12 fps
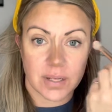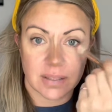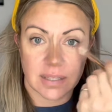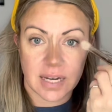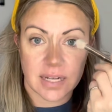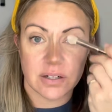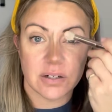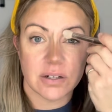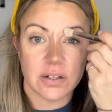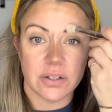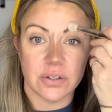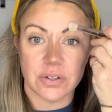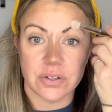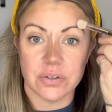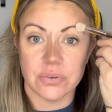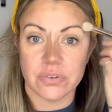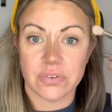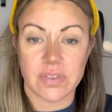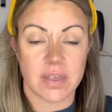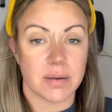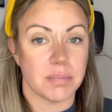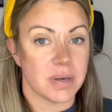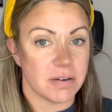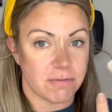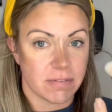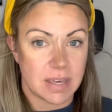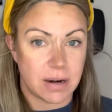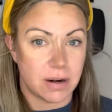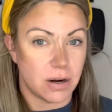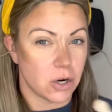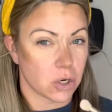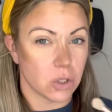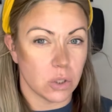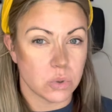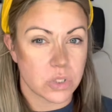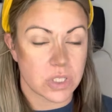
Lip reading: Liner, you can use them if they are close,